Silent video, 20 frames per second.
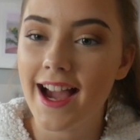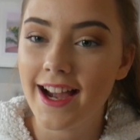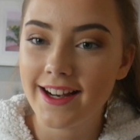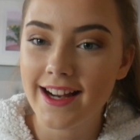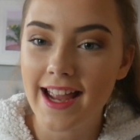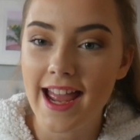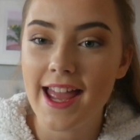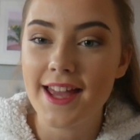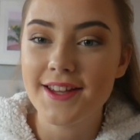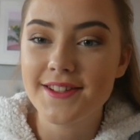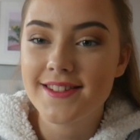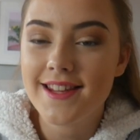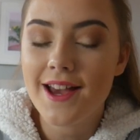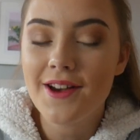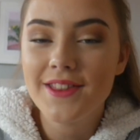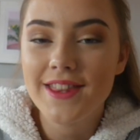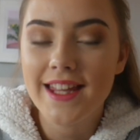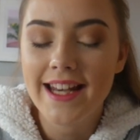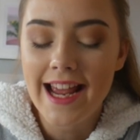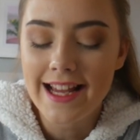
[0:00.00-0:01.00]
Okay,
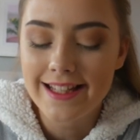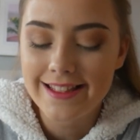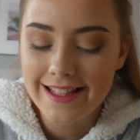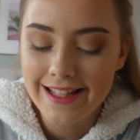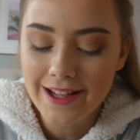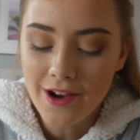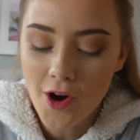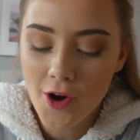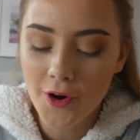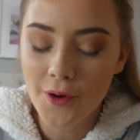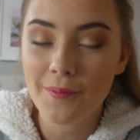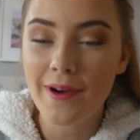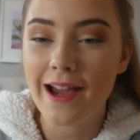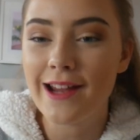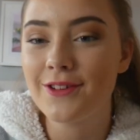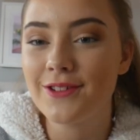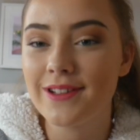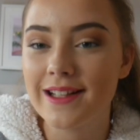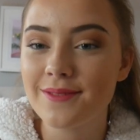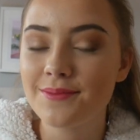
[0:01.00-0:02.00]
so the next thing on
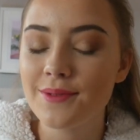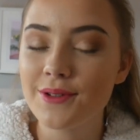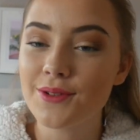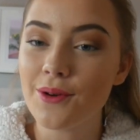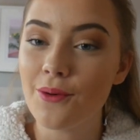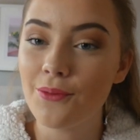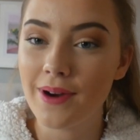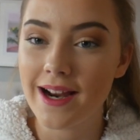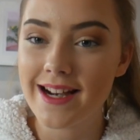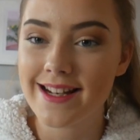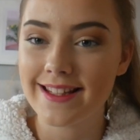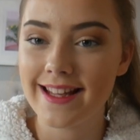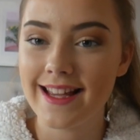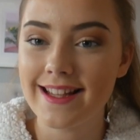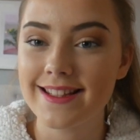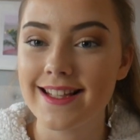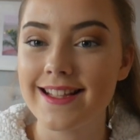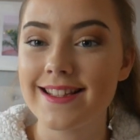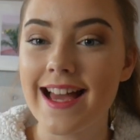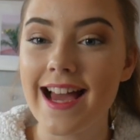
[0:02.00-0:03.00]
my Christmas wish
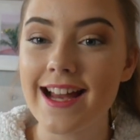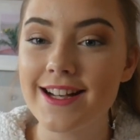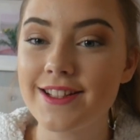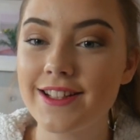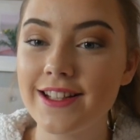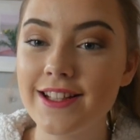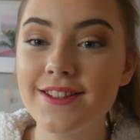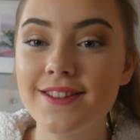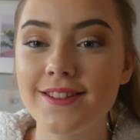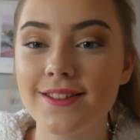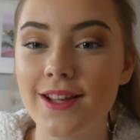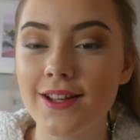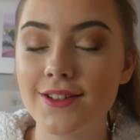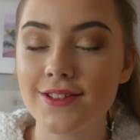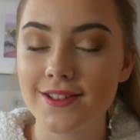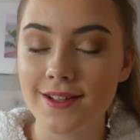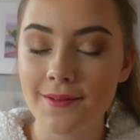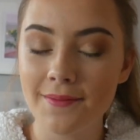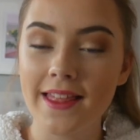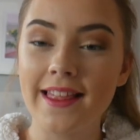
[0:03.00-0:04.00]
list is actually
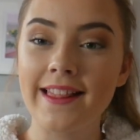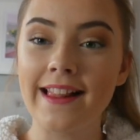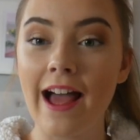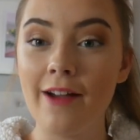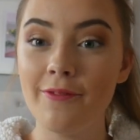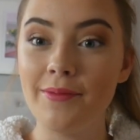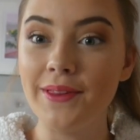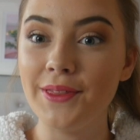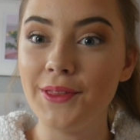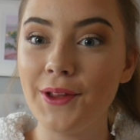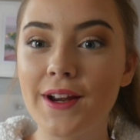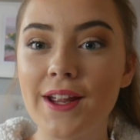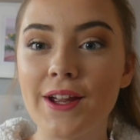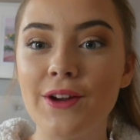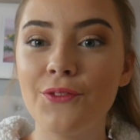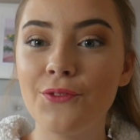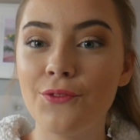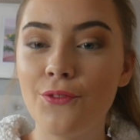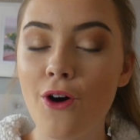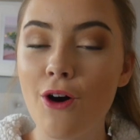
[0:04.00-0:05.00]
something that I've been
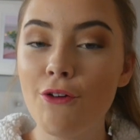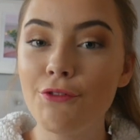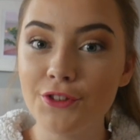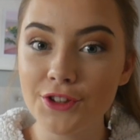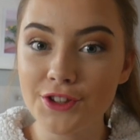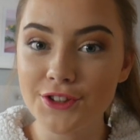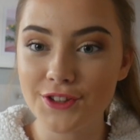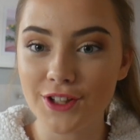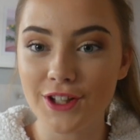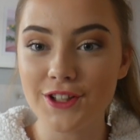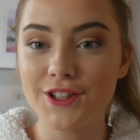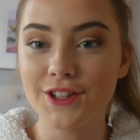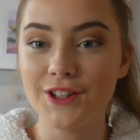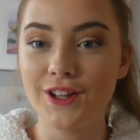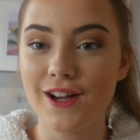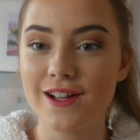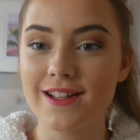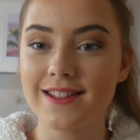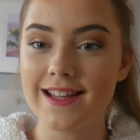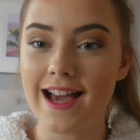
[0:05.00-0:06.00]
looking for for such a
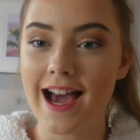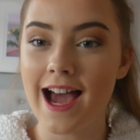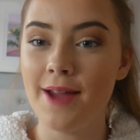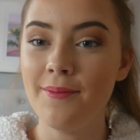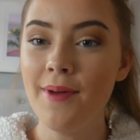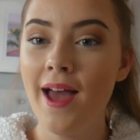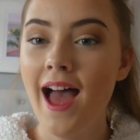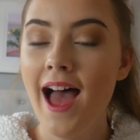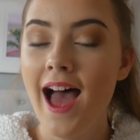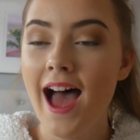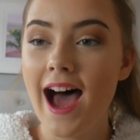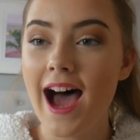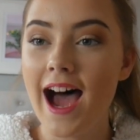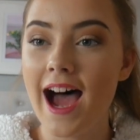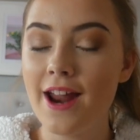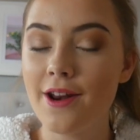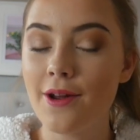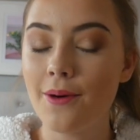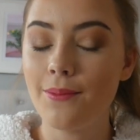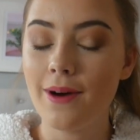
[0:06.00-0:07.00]
long time.
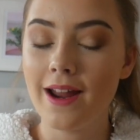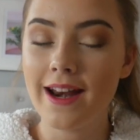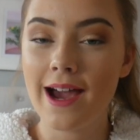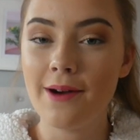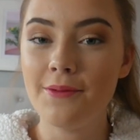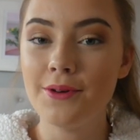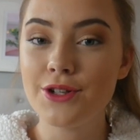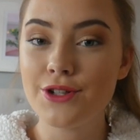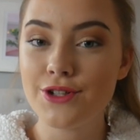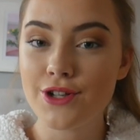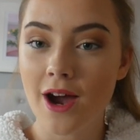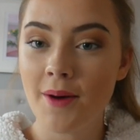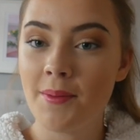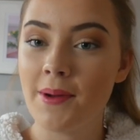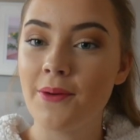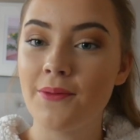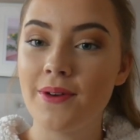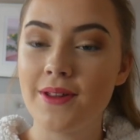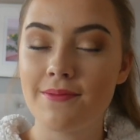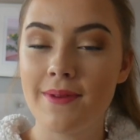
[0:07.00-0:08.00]
And when I was
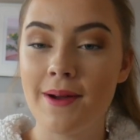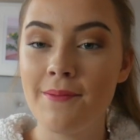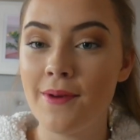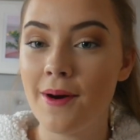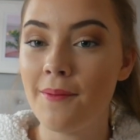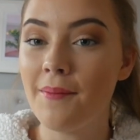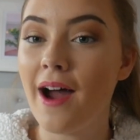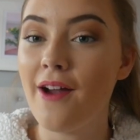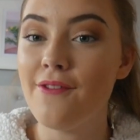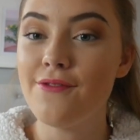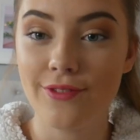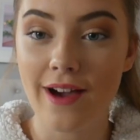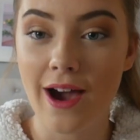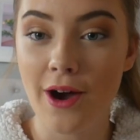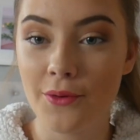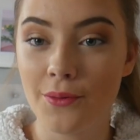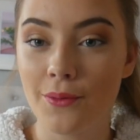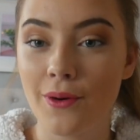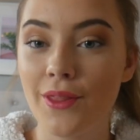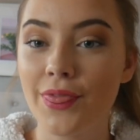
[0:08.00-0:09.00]
shopping with my mum, I
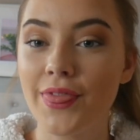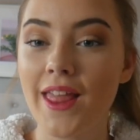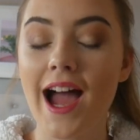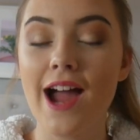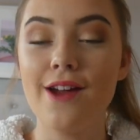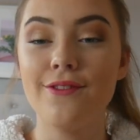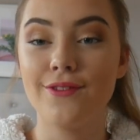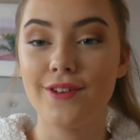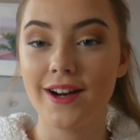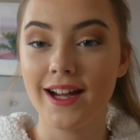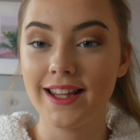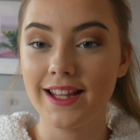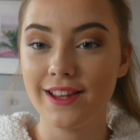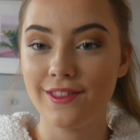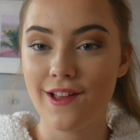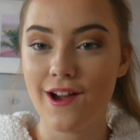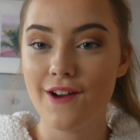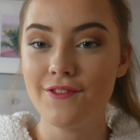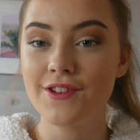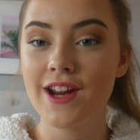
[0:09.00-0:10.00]
found one that I really
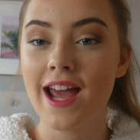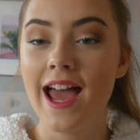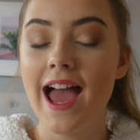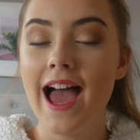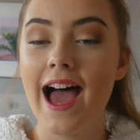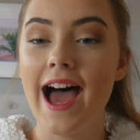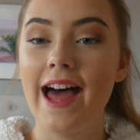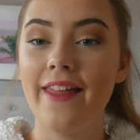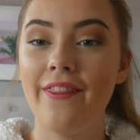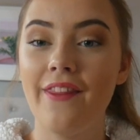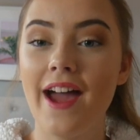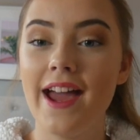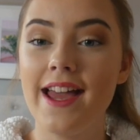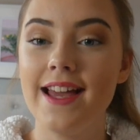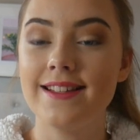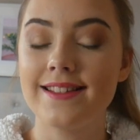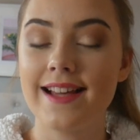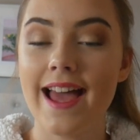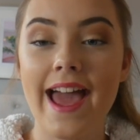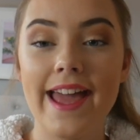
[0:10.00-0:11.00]
loved, and that
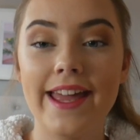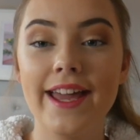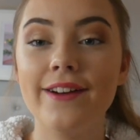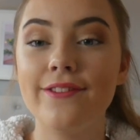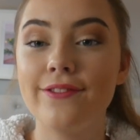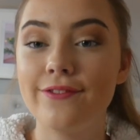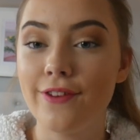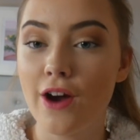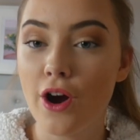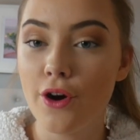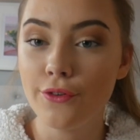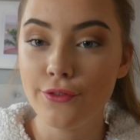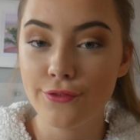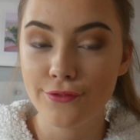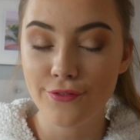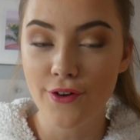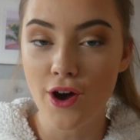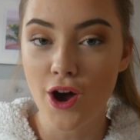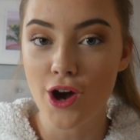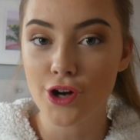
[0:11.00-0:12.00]
is a faux
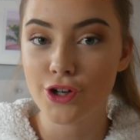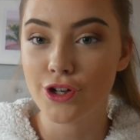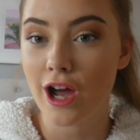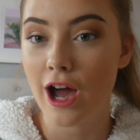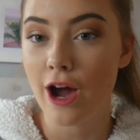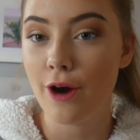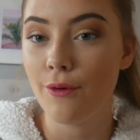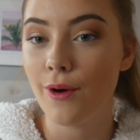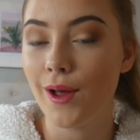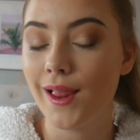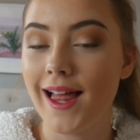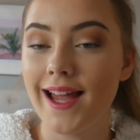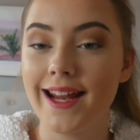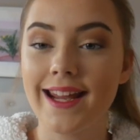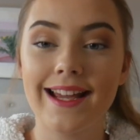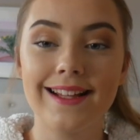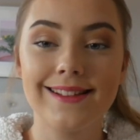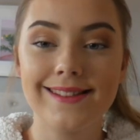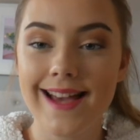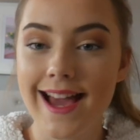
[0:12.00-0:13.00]
fur coat or
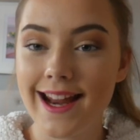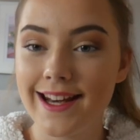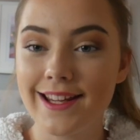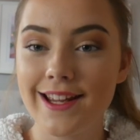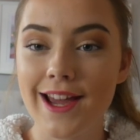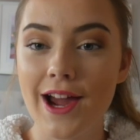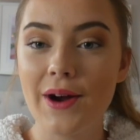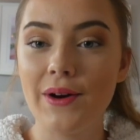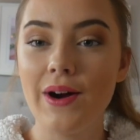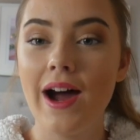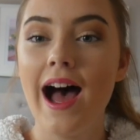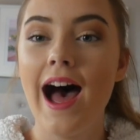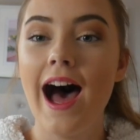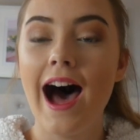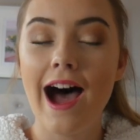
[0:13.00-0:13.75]
like a teddy coat.